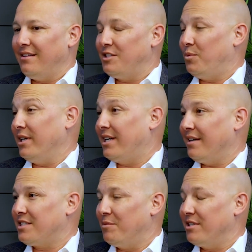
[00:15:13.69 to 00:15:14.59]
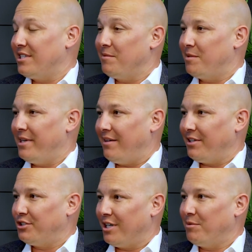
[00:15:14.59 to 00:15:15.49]
this one customer seems to be
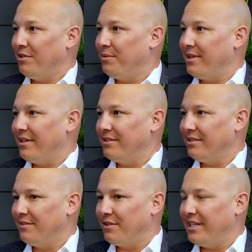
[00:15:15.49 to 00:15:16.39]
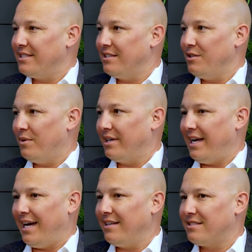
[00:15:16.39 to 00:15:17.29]
having trouble with their deliveries and you want
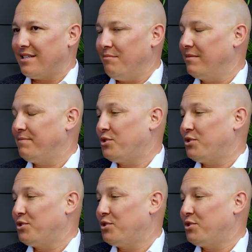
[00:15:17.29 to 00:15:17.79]
to add some